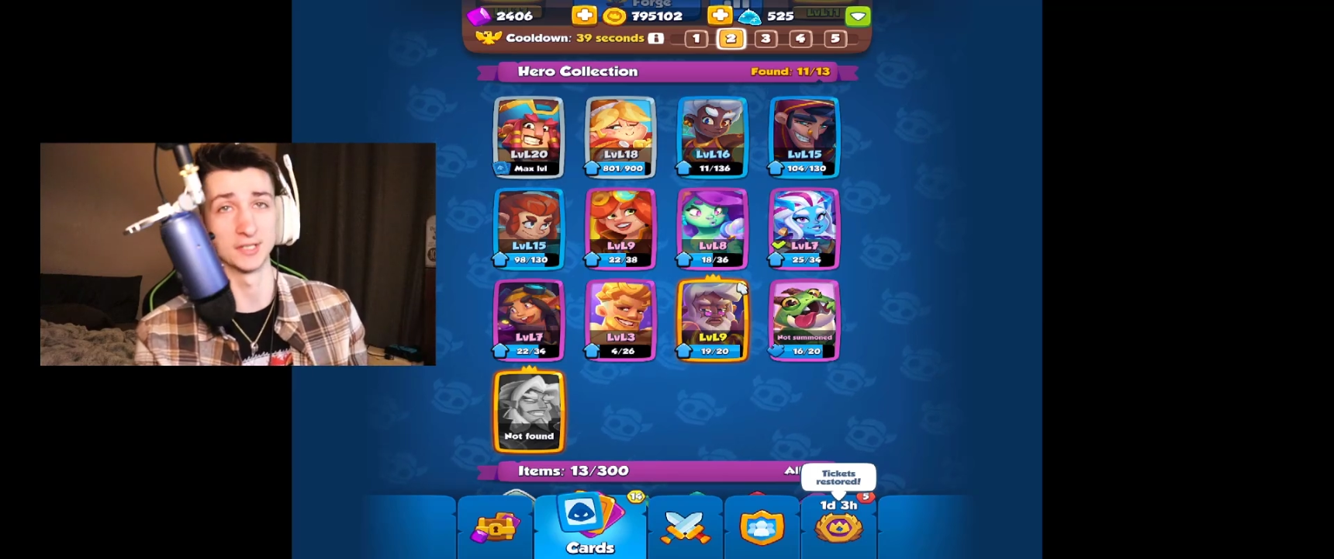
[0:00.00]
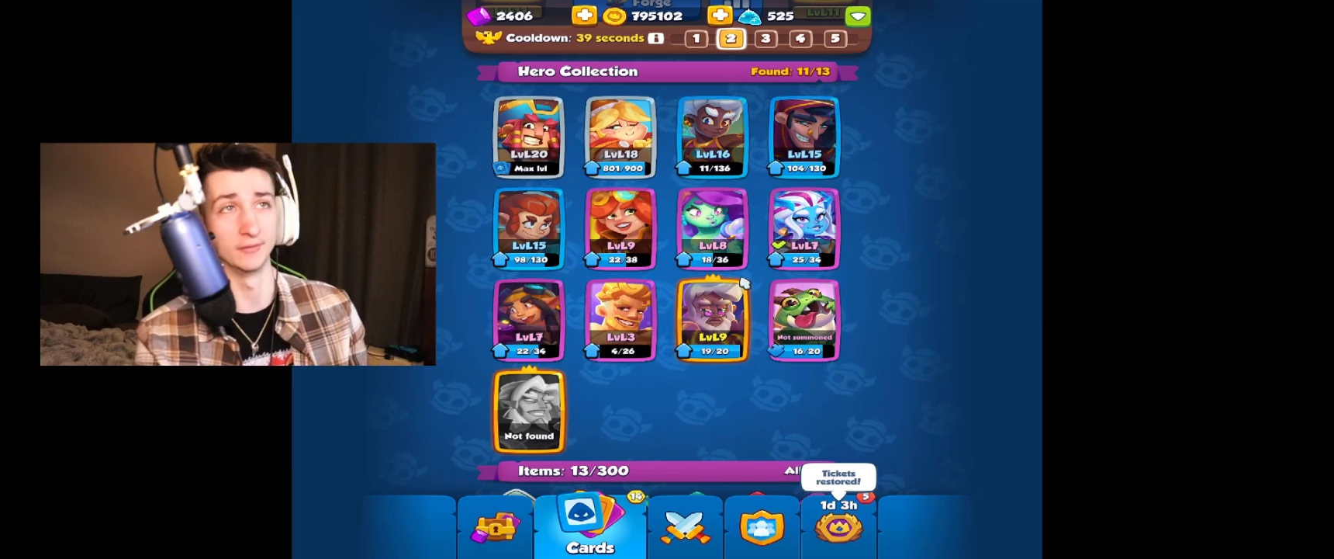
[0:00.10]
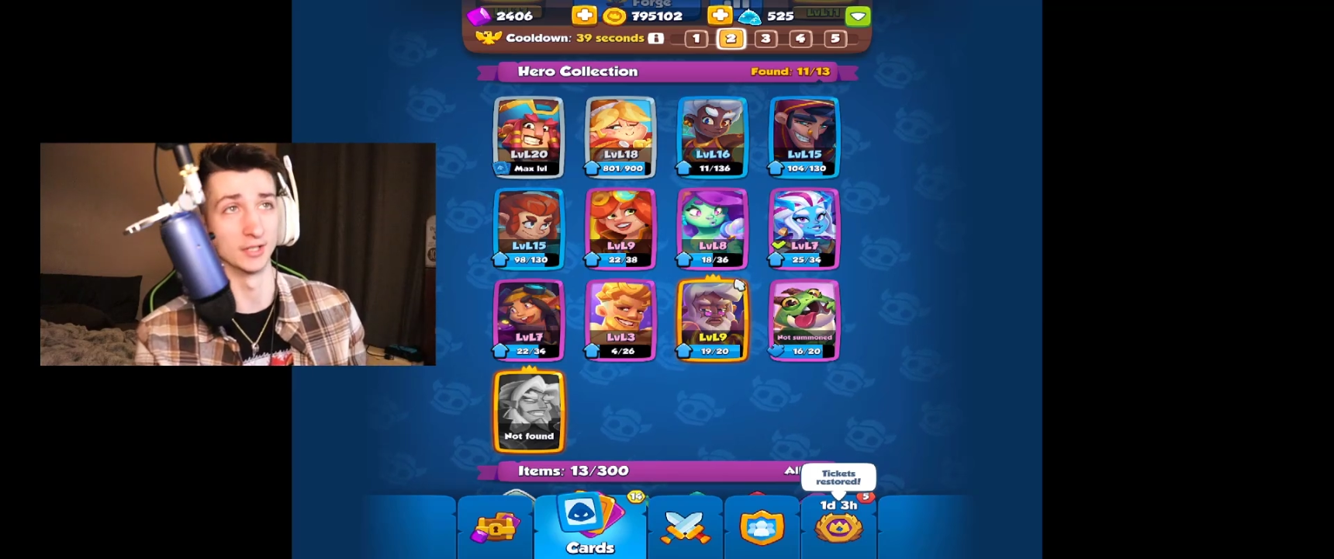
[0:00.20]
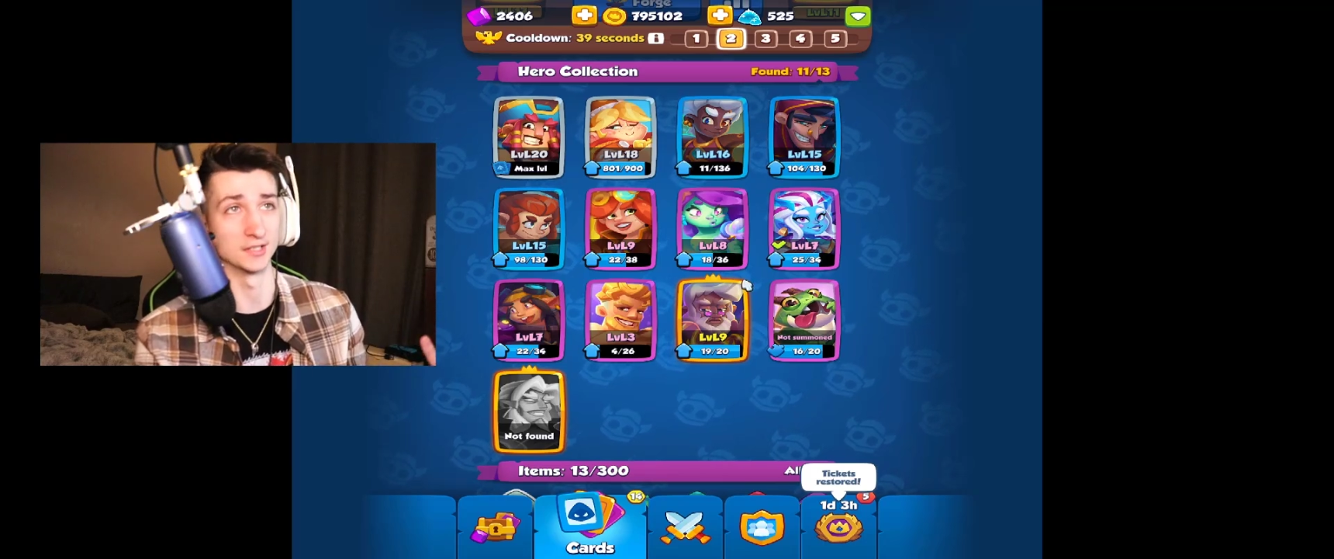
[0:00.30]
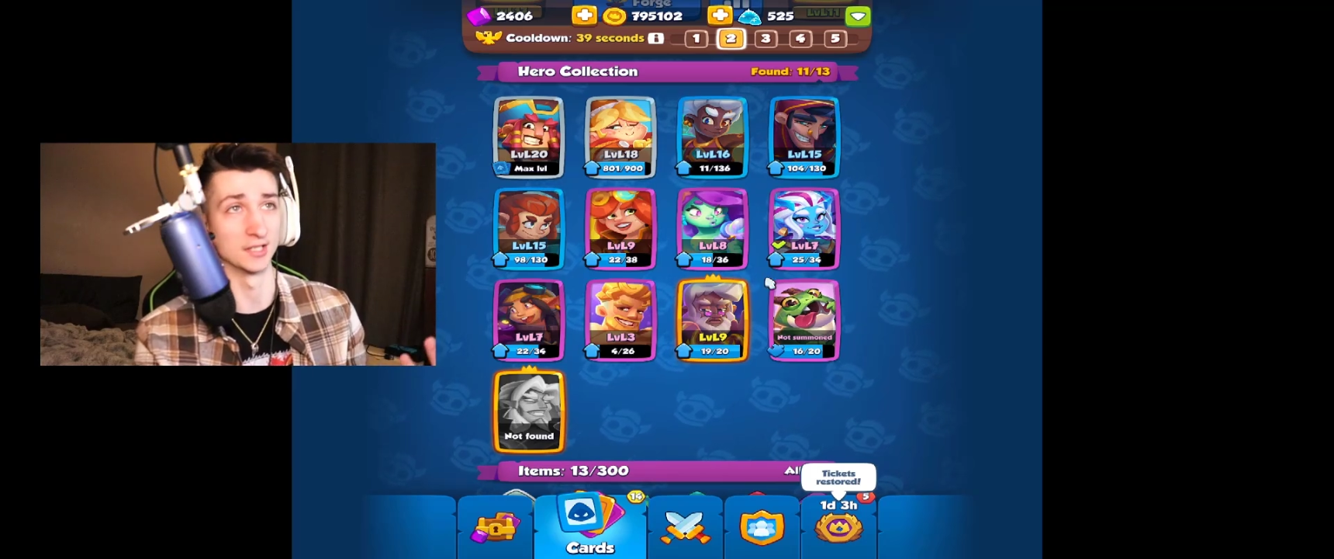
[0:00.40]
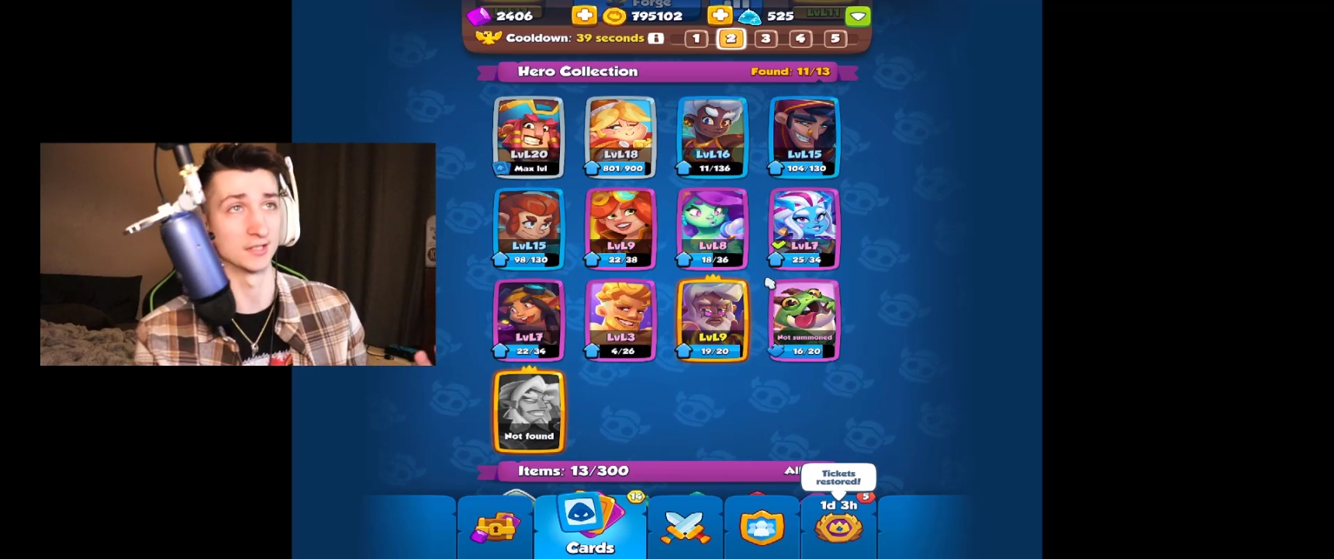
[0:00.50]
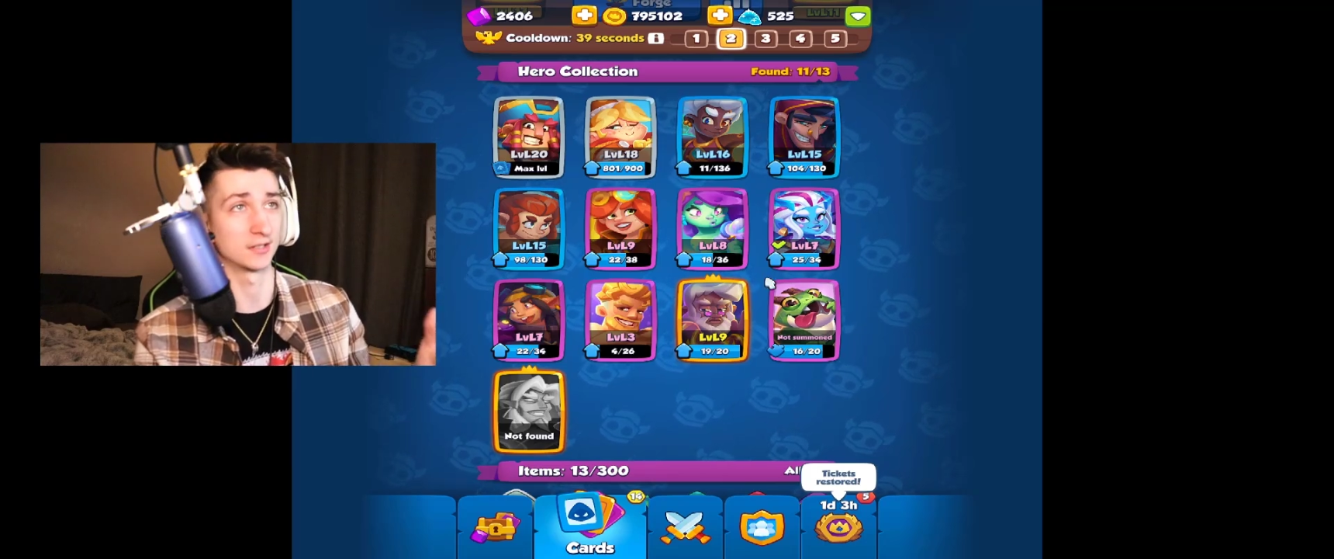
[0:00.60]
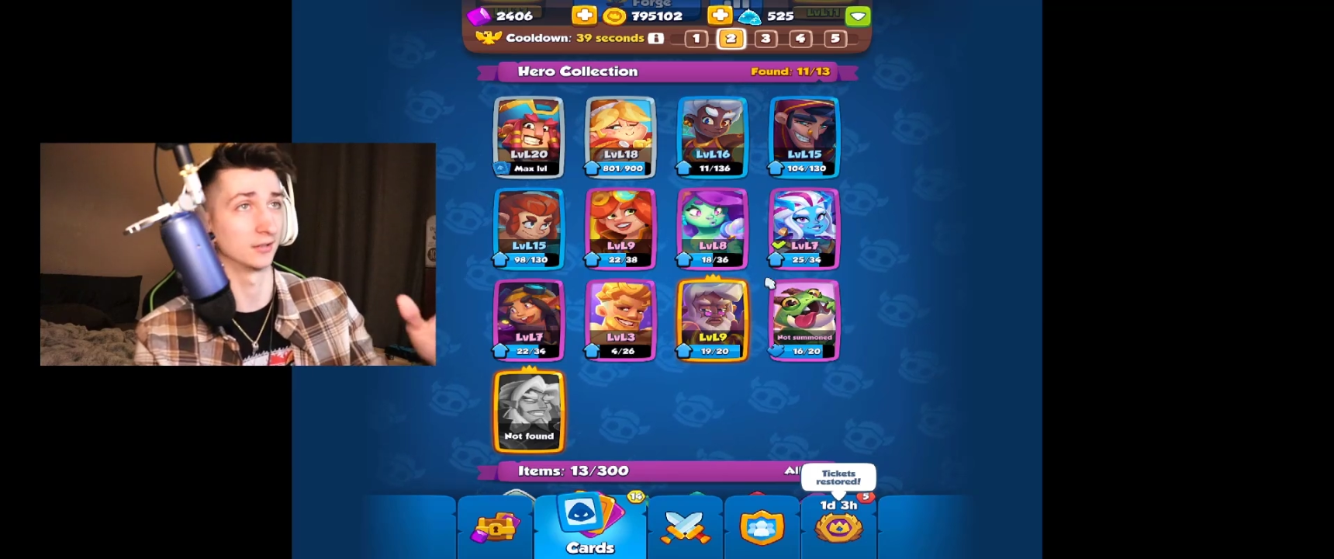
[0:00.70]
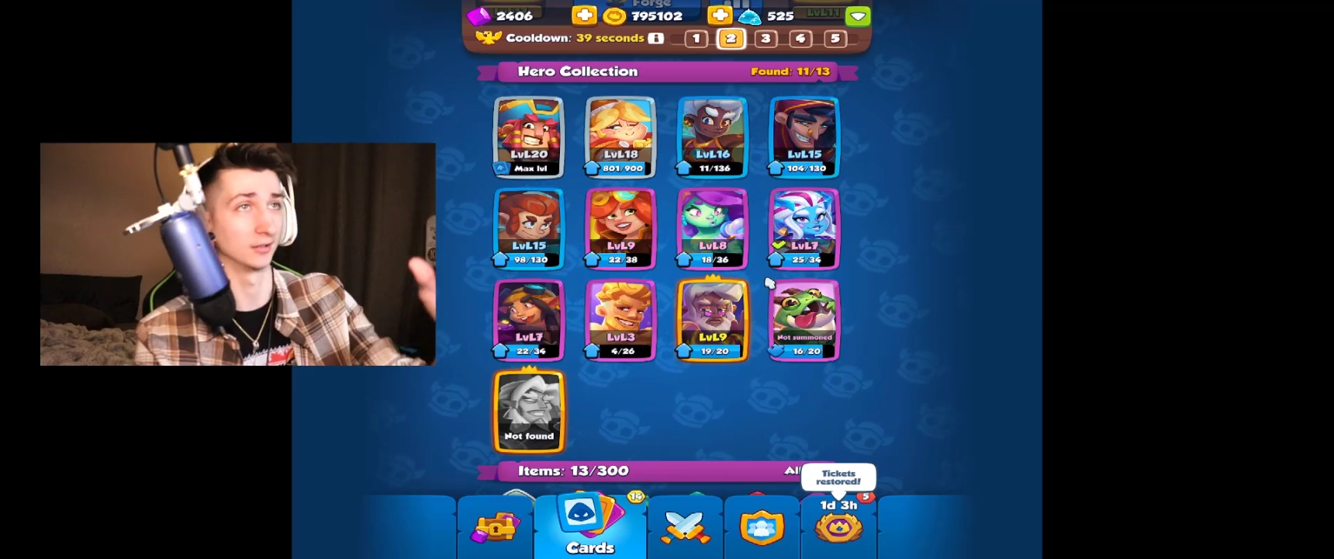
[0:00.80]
even exist.